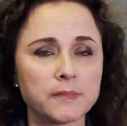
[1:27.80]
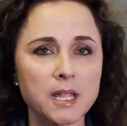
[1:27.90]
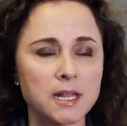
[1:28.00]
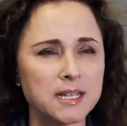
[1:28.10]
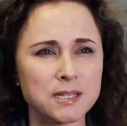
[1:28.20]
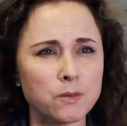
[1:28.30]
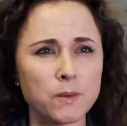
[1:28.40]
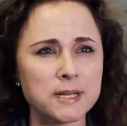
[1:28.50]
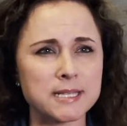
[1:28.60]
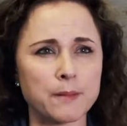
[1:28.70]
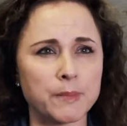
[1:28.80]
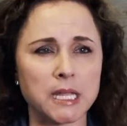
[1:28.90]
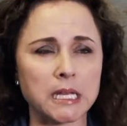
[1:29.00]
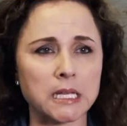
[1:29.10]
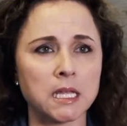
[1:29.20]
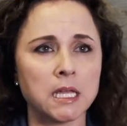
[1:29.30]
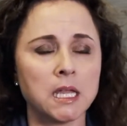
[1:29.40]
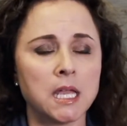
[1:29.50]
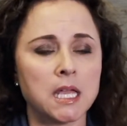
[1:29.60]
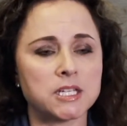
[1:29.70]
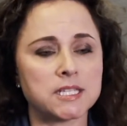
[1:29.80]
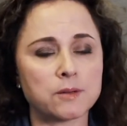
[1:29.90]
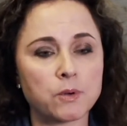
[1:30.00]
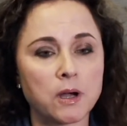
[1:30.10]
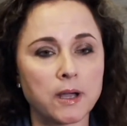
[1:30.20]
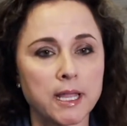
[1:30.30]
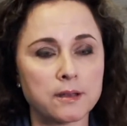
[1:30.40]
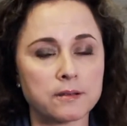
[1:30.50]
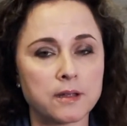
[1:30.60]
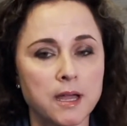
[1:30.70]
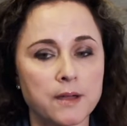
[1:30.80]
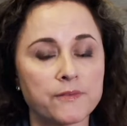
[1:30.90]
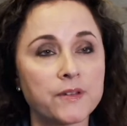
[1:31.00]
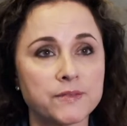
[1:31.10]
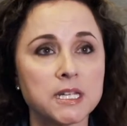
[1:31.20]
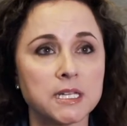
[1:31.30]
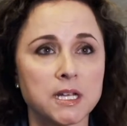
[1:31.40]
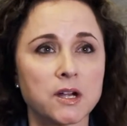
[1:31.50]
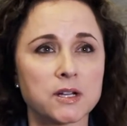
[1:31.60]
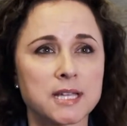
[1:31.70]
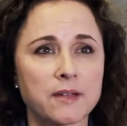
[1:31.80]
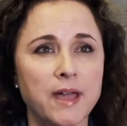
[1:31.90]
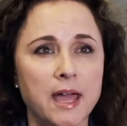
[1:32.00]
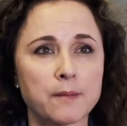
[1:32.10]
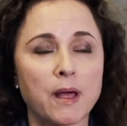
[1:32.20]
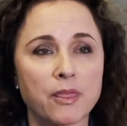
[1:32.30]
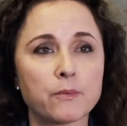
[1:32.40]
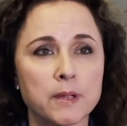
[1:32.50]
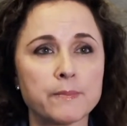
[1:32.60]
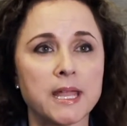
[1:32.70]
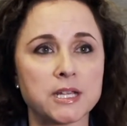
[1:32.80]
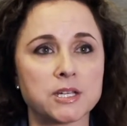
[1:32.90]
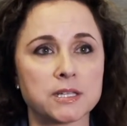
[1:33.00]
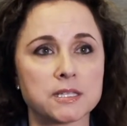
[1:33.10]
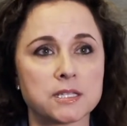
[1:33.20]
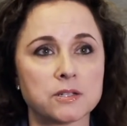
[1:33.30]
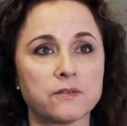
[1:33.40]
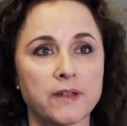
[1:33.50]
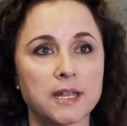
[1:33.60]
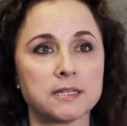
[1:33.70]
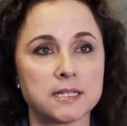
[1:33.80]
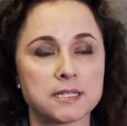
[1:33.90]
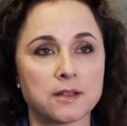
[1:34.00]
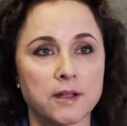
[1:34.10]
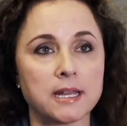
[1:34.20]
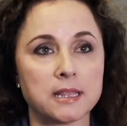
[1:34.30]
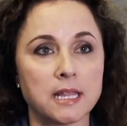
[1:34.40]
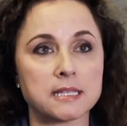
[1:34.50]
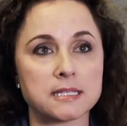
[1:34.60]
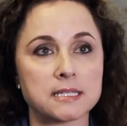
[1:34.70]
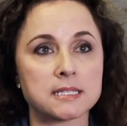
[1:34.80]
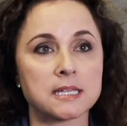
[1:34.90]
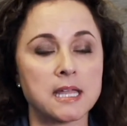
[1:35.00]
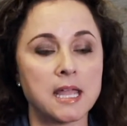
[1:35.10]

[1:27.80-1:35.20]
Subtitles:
And I said, well, what does that mean? She said, well, in 15 years, I've had about 3 patients who've had dislocated lenses,